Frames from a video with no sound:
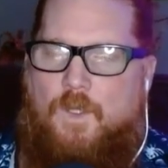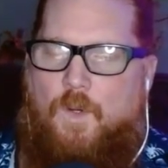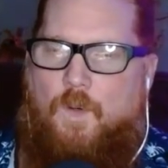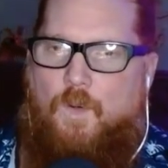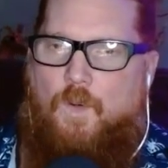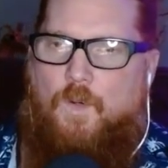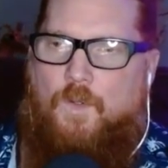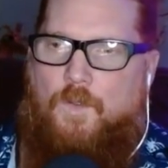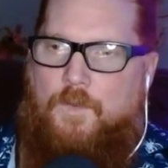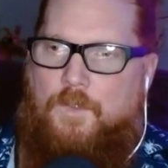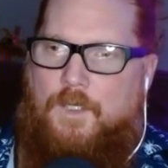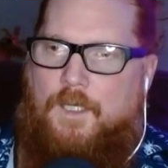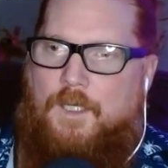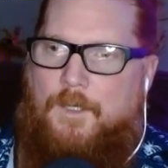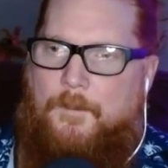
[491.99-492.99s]
or
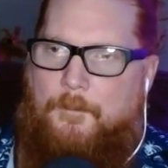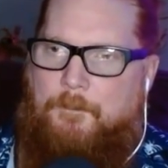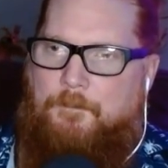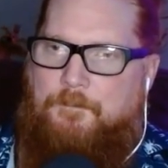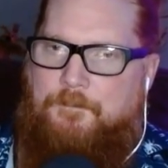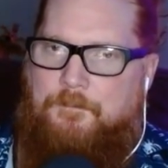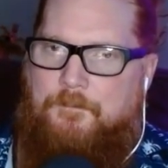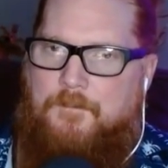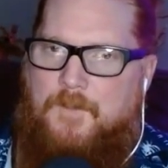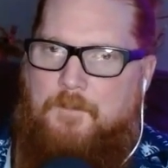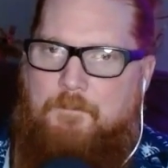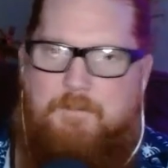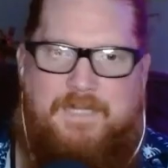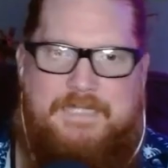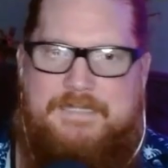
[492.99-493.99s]

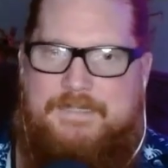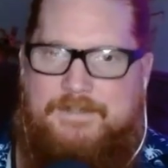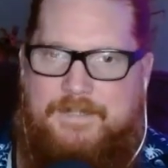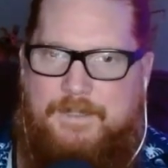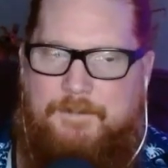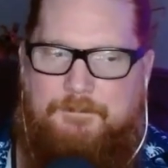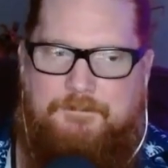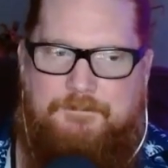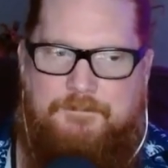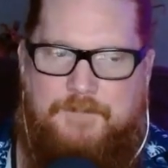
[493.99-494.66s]
Bix and them.